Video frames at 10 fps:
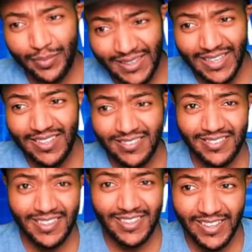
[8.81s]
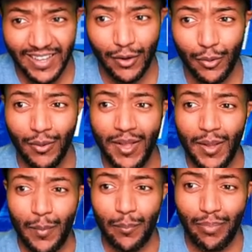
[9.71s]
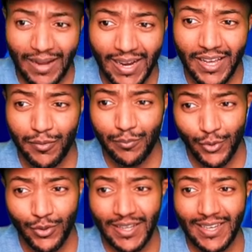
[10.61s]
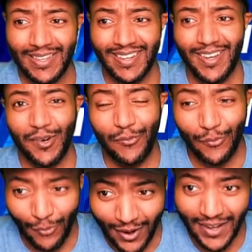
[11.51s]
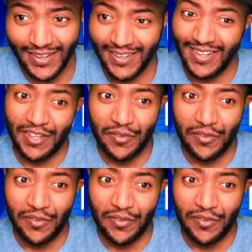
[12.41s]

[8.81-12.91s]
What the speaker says: PSG nil, Bayern Munich 1.